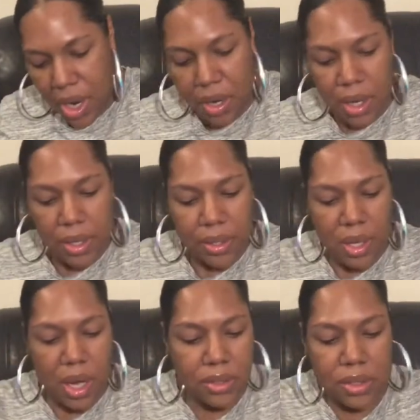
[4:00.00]
I
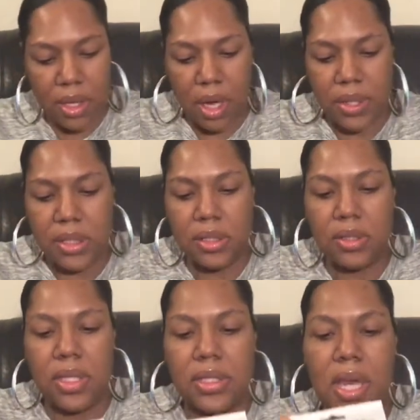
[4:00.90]
also hauled these little
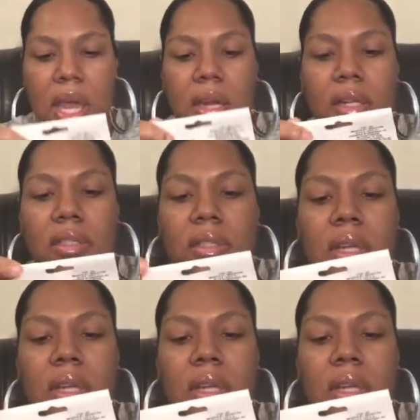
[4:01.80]
containers.